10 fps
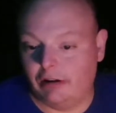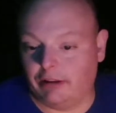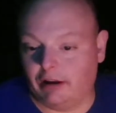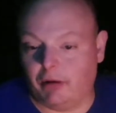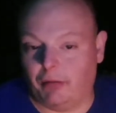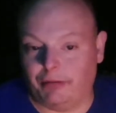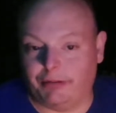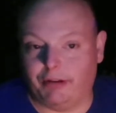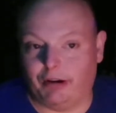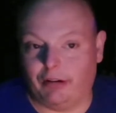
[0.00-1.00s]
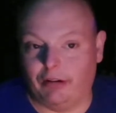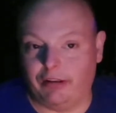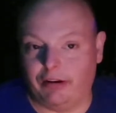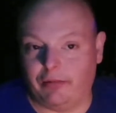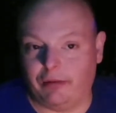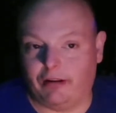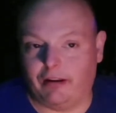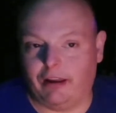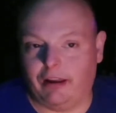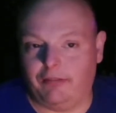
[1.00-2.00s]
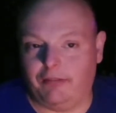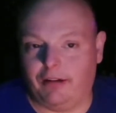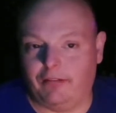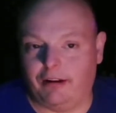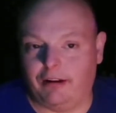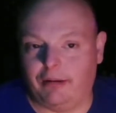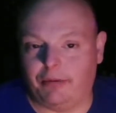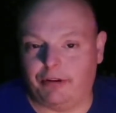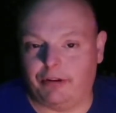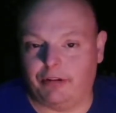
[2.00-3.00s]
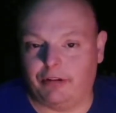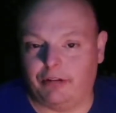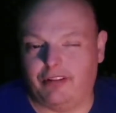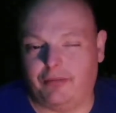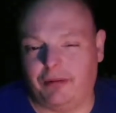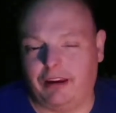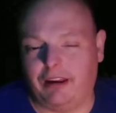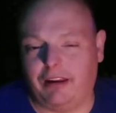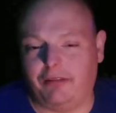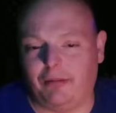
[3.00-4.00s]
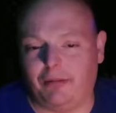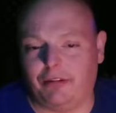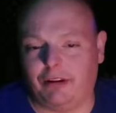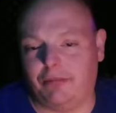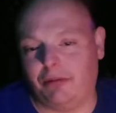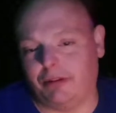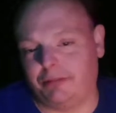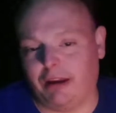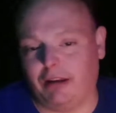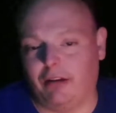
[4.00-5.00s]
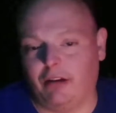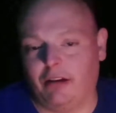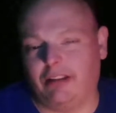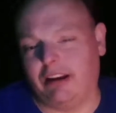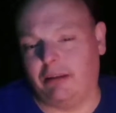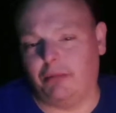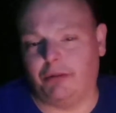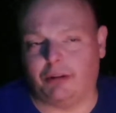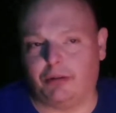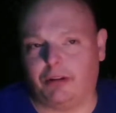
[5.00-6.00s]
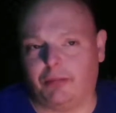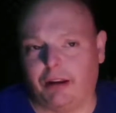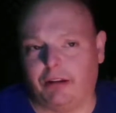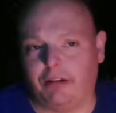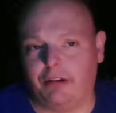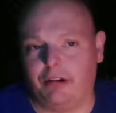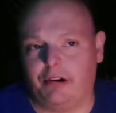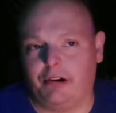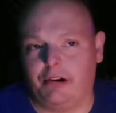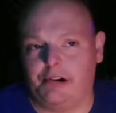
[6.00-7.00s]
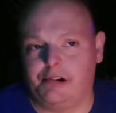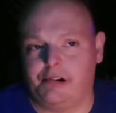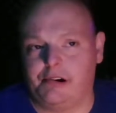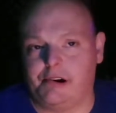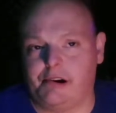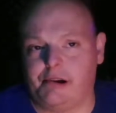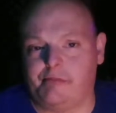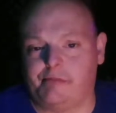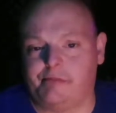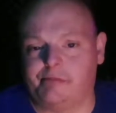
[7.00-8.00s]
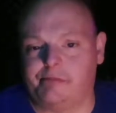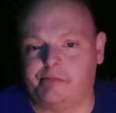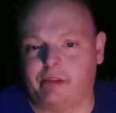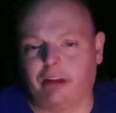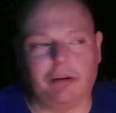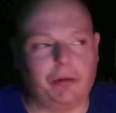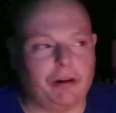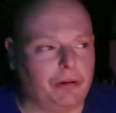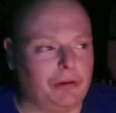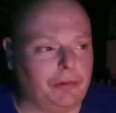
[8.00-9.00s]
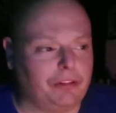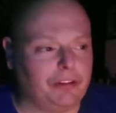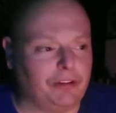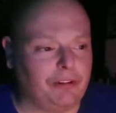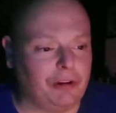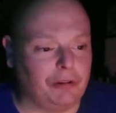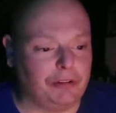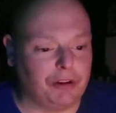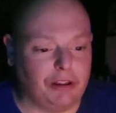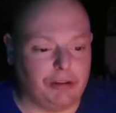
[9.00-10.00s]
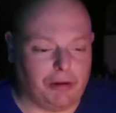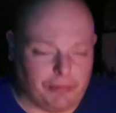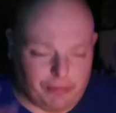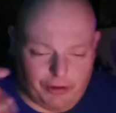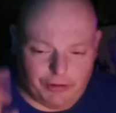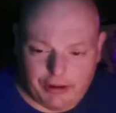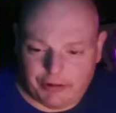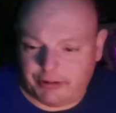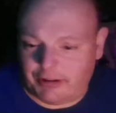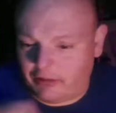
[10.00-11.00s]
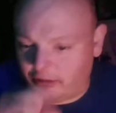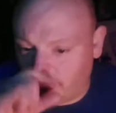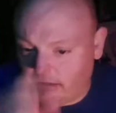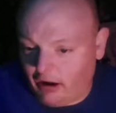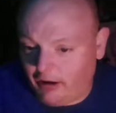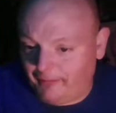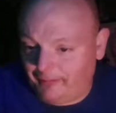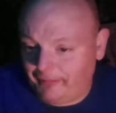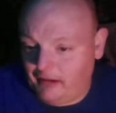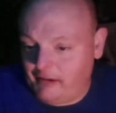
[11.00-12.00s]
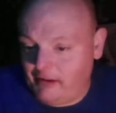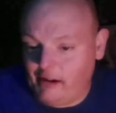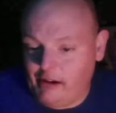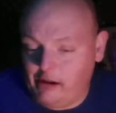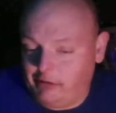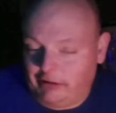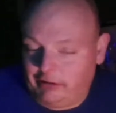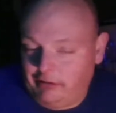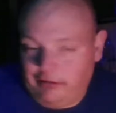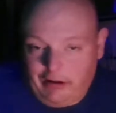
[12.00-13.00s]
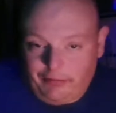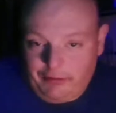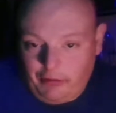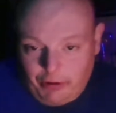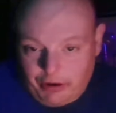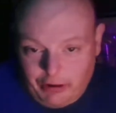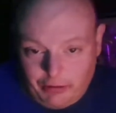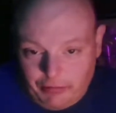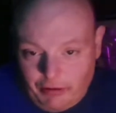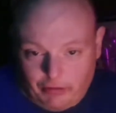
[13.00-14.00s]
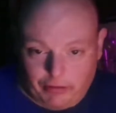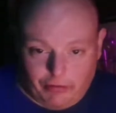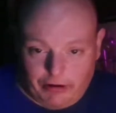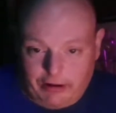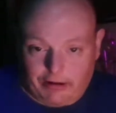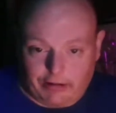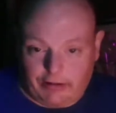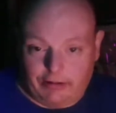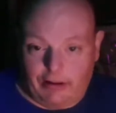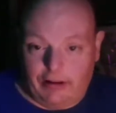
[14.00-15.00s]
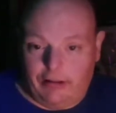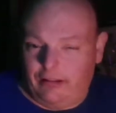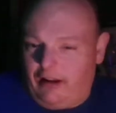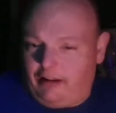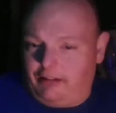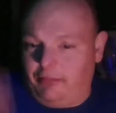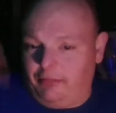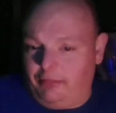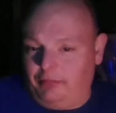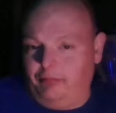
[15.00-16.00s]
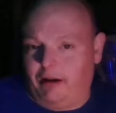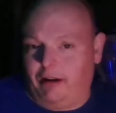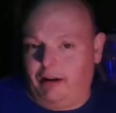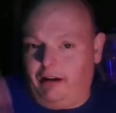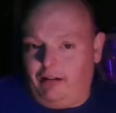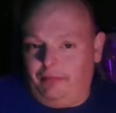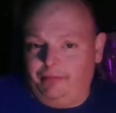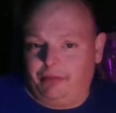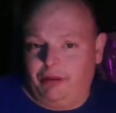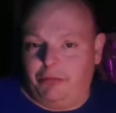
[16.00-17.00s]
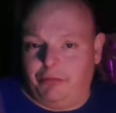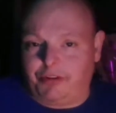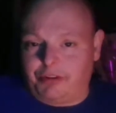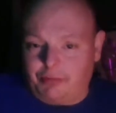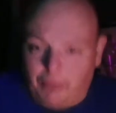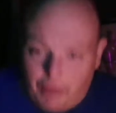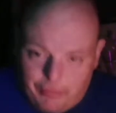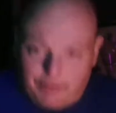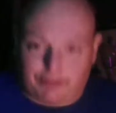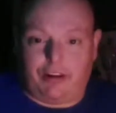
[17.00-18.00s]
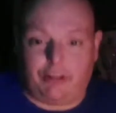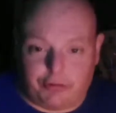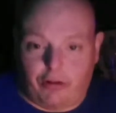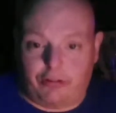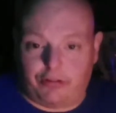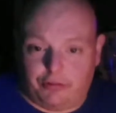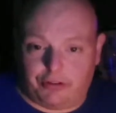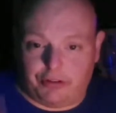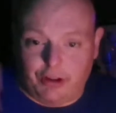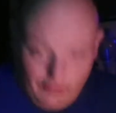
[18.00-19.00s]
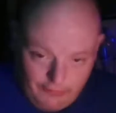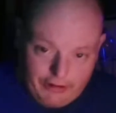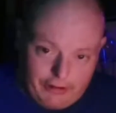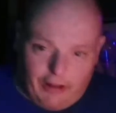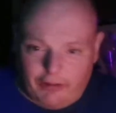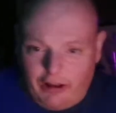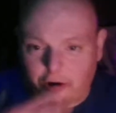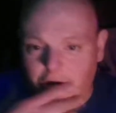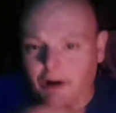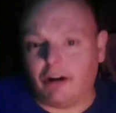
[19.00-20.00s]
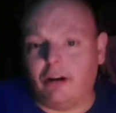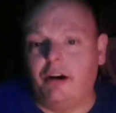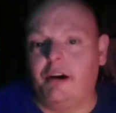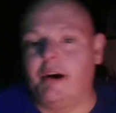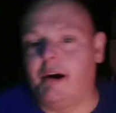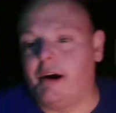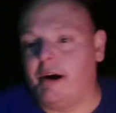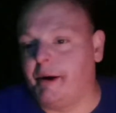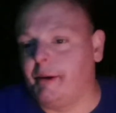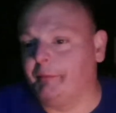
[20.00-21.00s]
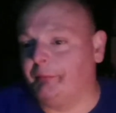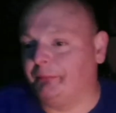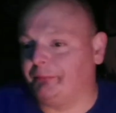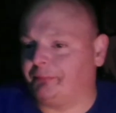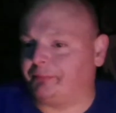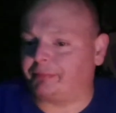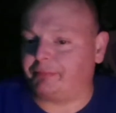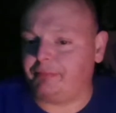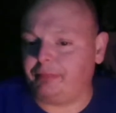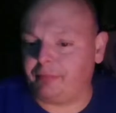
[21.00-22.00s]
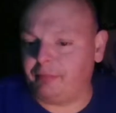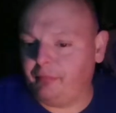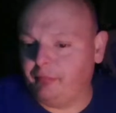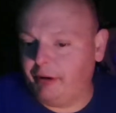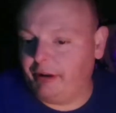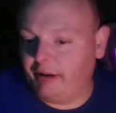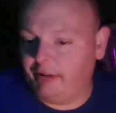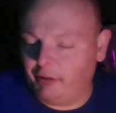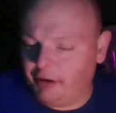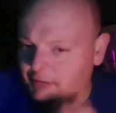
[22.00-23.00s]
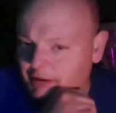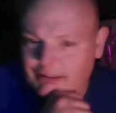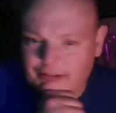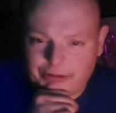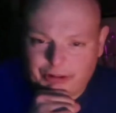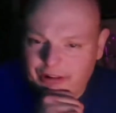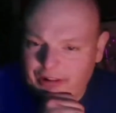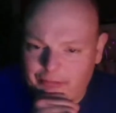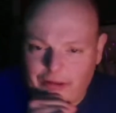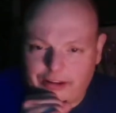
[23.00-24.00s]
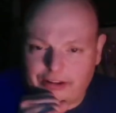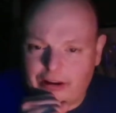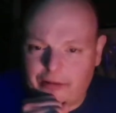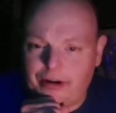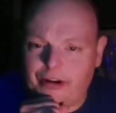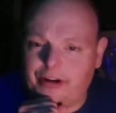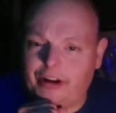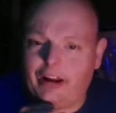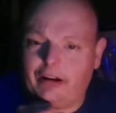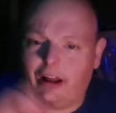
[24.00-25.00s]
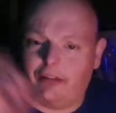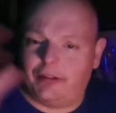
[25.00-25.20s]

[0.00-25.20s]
think I'm almost there. I think I'm about at 85, 90%, or maybe 85% plus pain, 90% plus pain. Um, did wake up with a little bit of stuffy nose today. That's why I'm a little nasally sounding. But you got to figure I'm working in the public, so I'm going to catch things. And honestly, my immune system, I'm hoping it's getting stronger, so it just fights it off a lot quicker. Um, but yeah, one of the big things was the medicine combination that I got